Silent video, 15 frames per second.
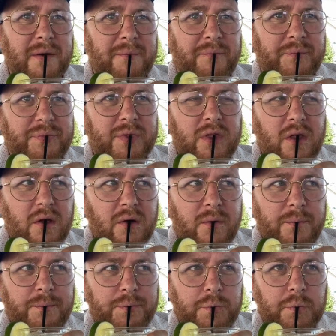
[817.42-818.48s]
in
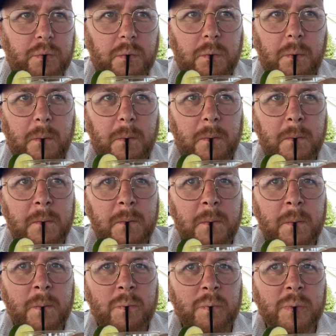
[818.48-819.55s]
northern Ohio, and
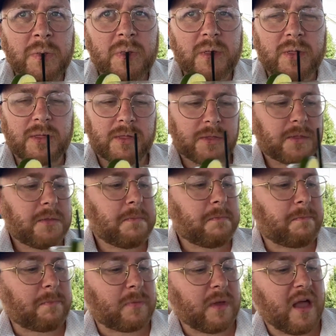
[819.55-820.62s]
it's all
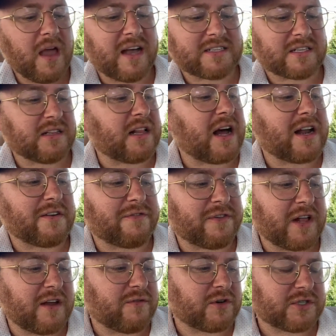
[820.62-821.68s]
connected to and
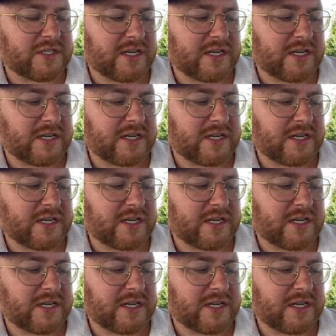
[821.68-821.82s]
even kind of